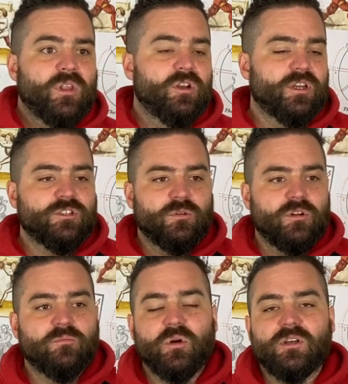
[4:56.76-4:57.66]
Look into a
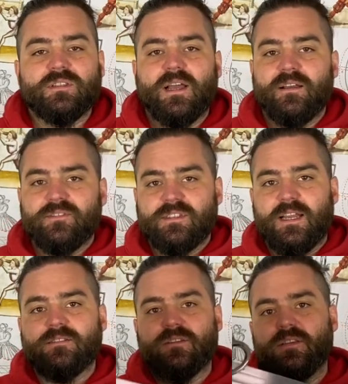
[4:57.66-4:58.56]
load of books that have
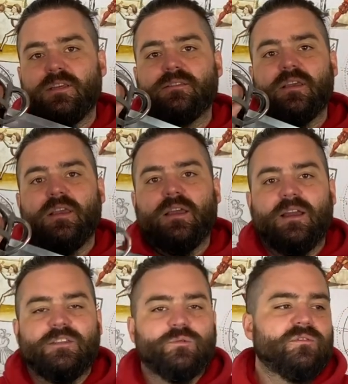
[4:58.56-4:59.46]
stats on these,
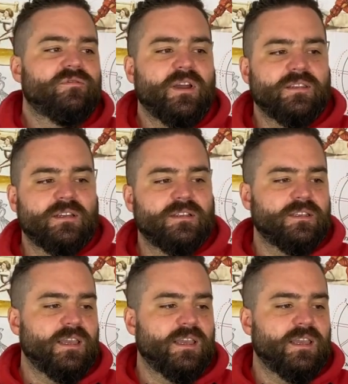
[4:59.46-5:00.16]
and you will find that